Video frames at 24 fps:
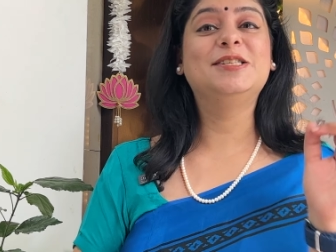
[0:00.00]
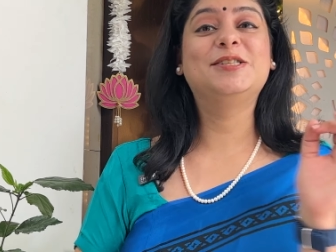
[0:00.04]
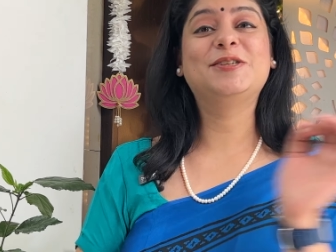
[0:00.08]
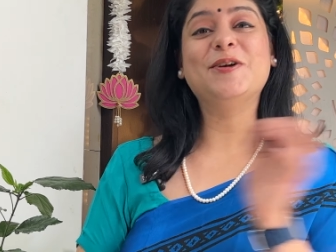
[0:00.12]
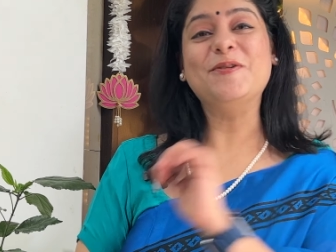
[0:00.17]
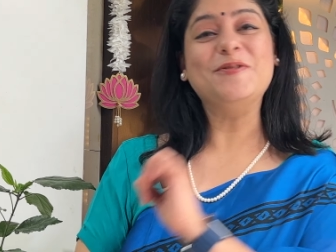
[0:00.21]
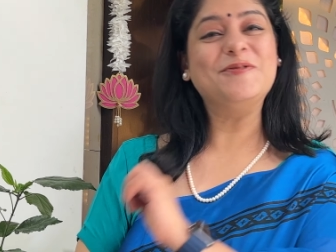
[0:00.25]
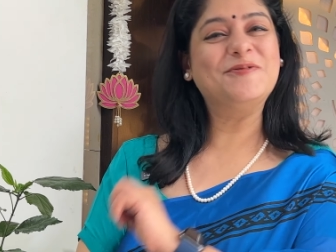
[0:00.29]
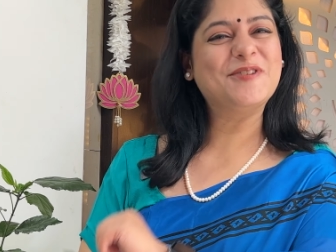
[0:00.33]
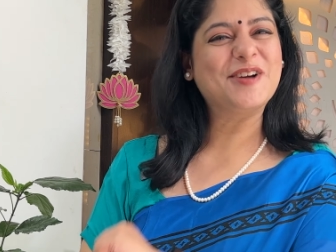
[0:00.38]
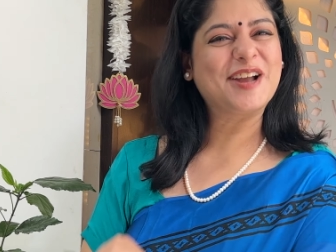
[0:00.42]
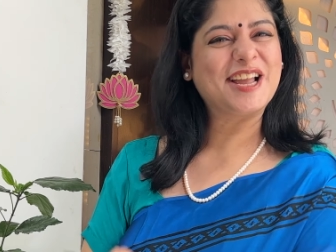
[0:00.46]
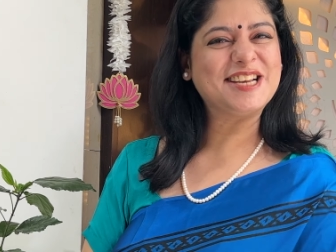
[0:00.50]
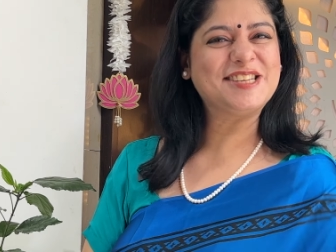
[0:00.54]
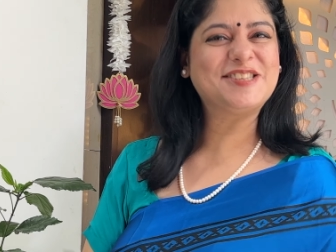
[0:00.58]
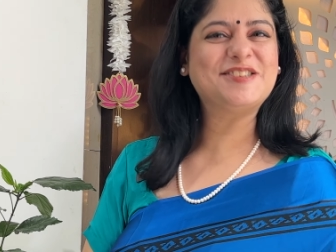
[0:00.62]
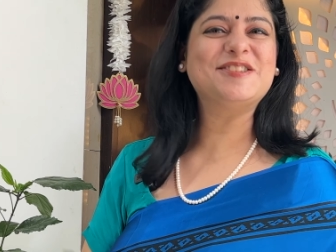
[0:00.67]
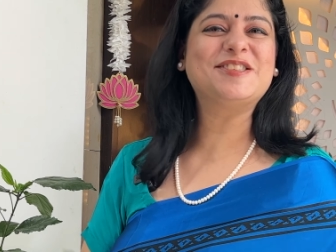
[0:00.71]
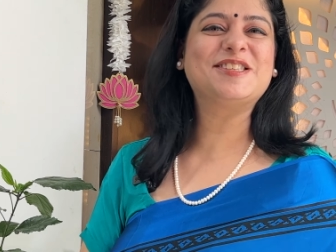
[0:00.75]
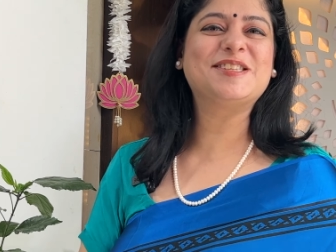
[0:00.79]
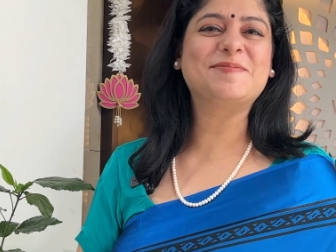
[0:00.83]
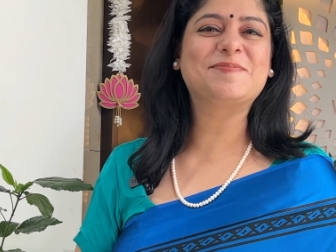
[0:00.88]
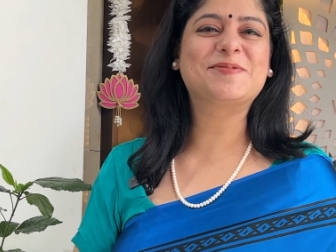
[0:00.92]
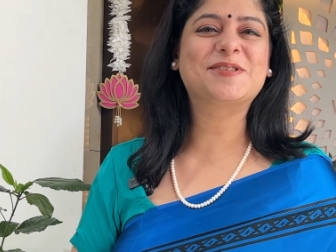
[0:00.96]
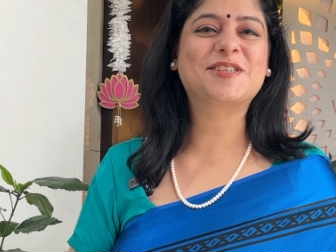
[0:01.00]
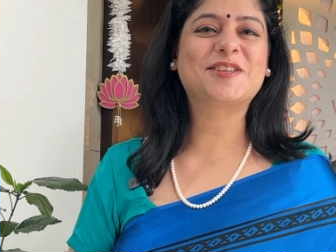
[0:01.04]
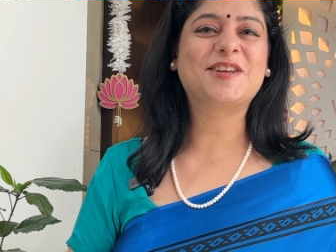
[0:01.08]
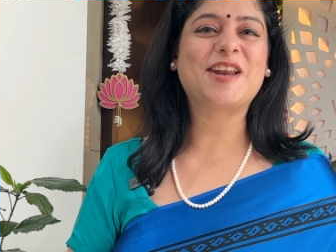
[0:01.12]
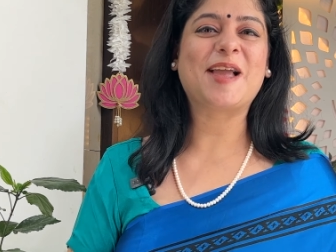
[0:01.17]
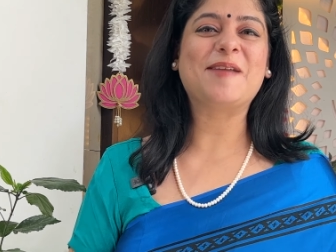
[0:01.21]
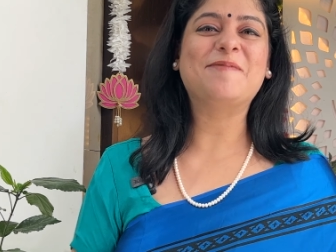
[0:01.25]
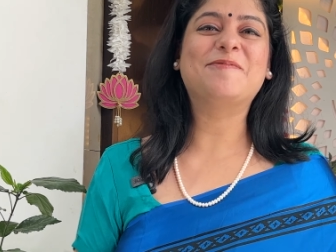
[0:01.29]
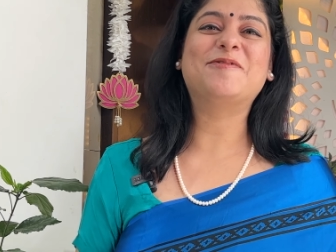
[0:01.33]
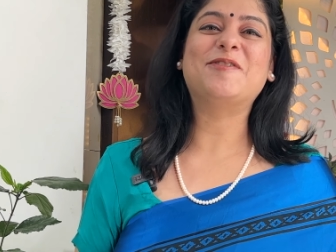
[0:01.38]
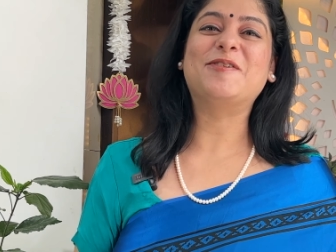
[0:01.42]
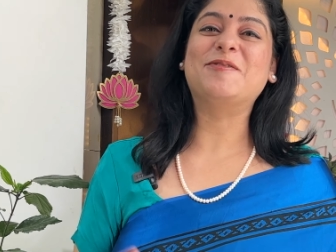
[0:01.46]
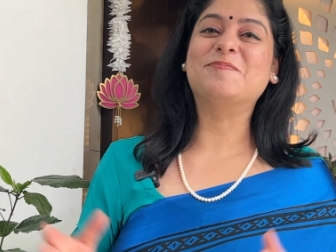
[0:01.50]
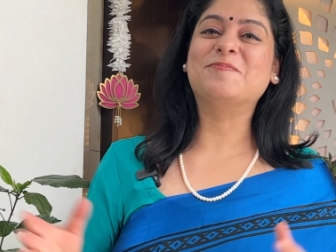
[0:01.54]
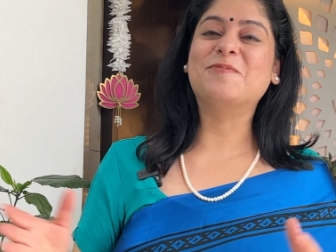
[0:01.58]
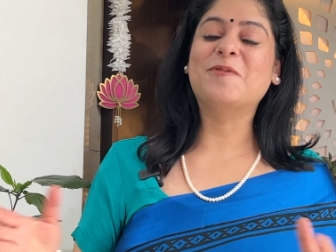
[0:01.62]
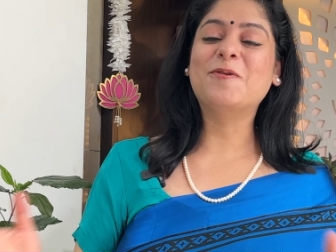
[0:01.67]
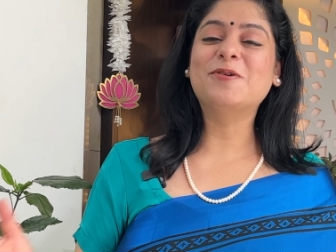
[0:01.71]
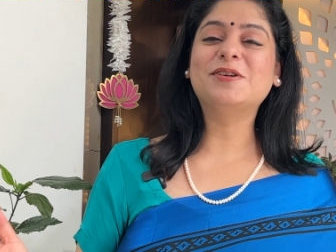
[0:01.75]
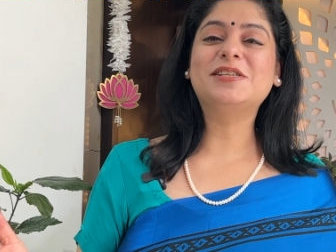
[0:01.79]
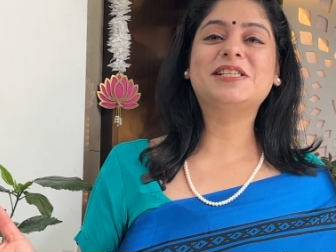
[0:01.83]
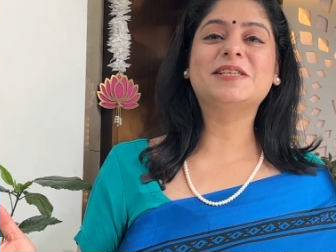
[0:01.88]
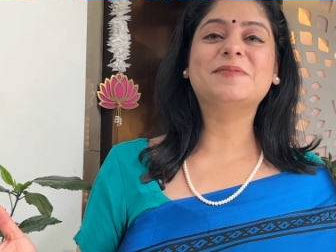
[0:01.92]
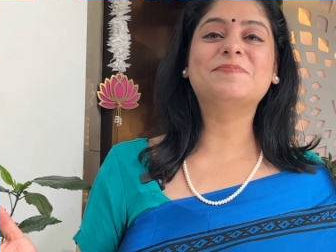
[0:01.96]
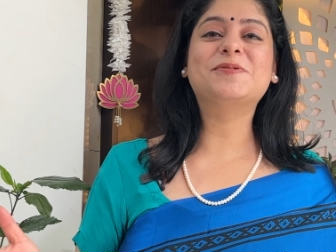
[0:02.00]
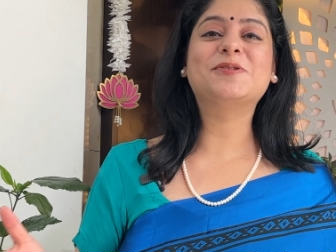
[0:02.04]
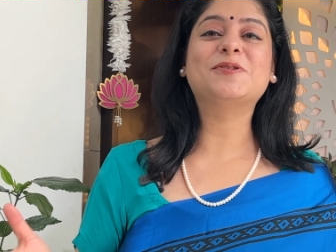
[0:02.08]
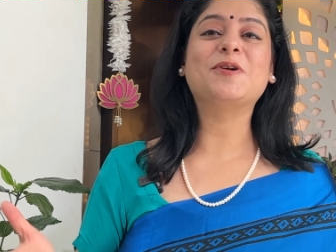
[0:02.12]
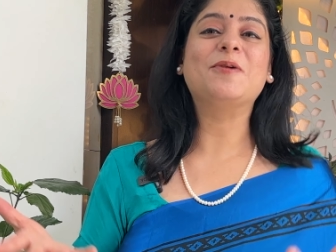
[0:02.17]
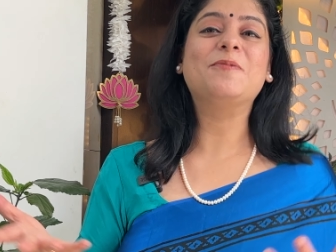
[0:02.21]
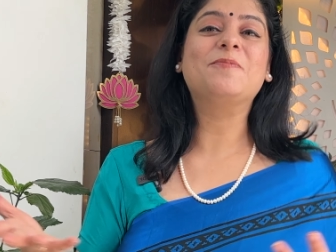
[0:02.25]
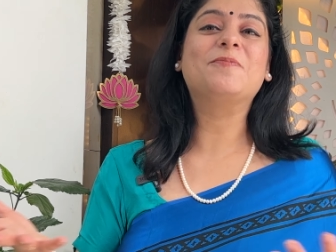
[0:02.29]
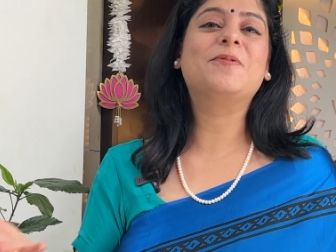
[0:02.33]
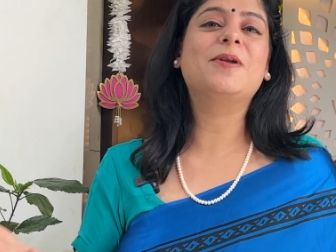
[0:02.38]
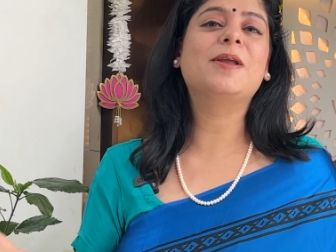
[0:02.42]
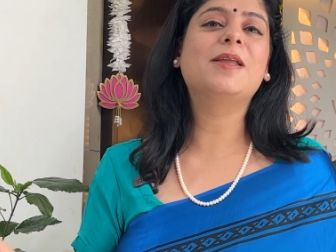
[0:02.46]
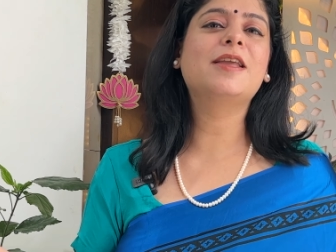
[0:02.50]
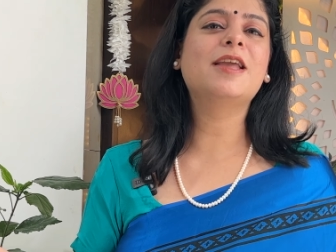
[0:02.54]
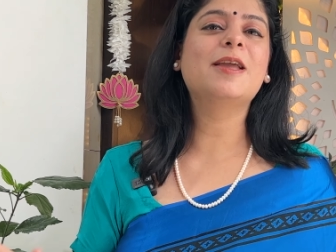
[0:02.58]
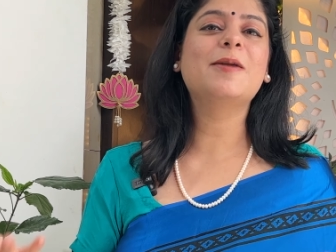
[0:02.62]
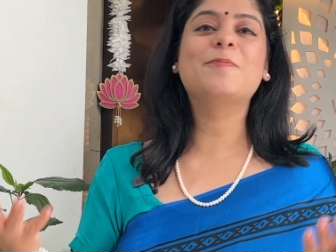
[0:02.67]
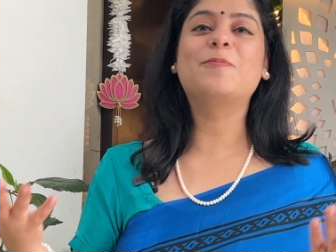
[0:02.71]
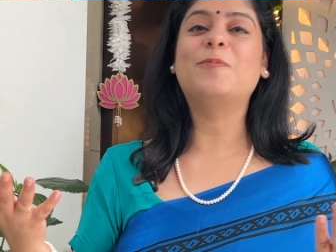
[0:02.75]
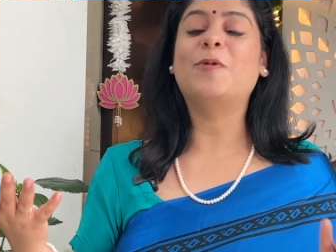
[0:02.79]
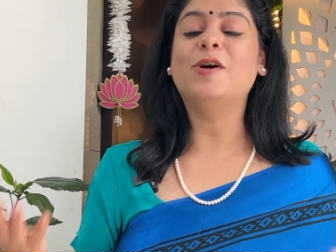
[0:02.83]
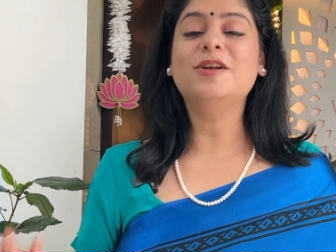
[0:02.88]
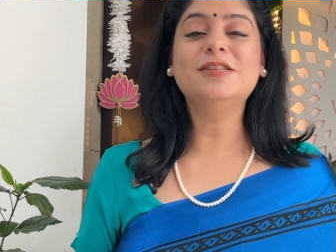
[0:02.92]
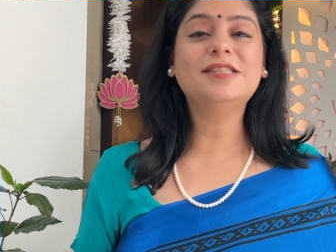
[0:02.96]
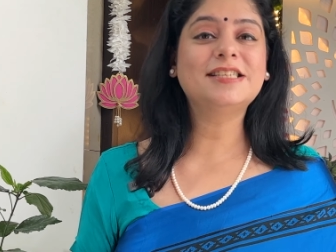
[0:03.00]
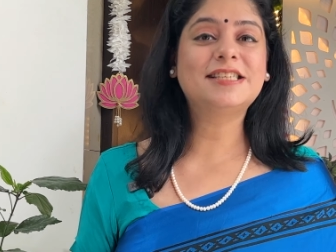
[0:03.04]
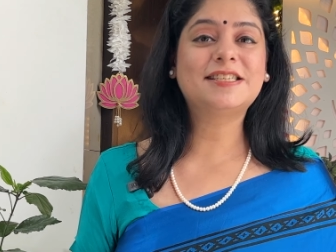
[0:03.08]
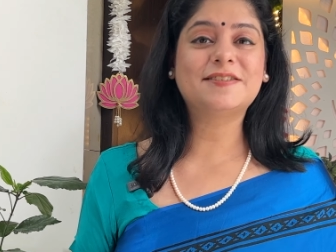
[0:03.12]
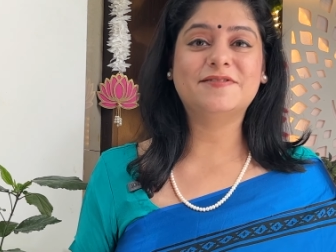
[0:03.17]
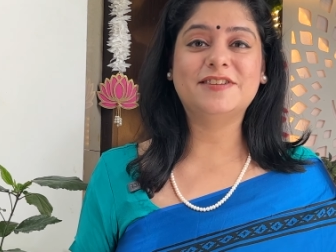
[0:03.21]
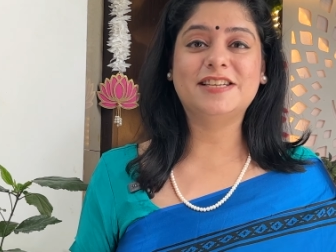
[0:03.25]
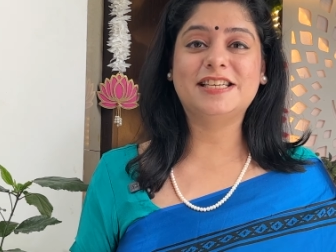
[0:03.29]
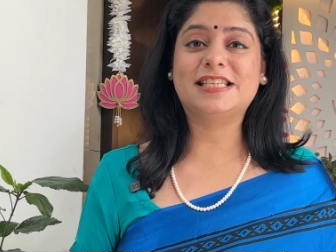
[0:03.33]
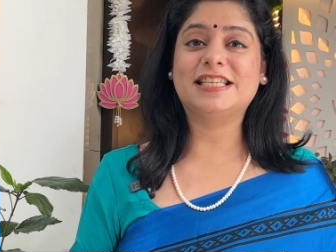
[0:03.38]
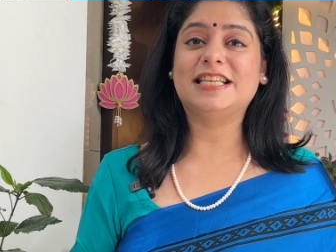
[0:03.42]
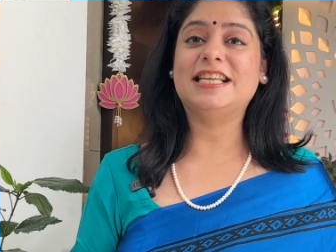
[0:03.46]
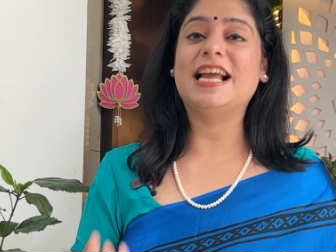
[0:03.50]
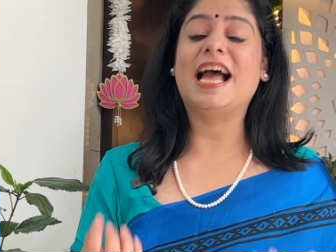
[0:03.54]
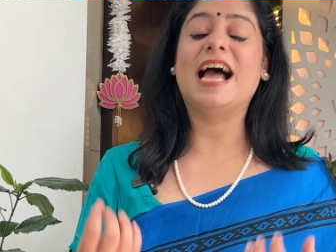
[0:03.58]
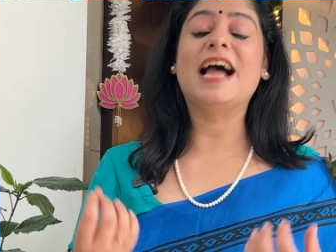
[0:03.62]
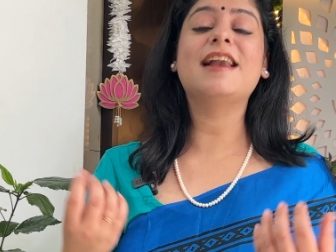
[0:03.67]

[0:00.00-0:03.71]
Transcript: Don't forget to subscribe for more tips on bringing positivity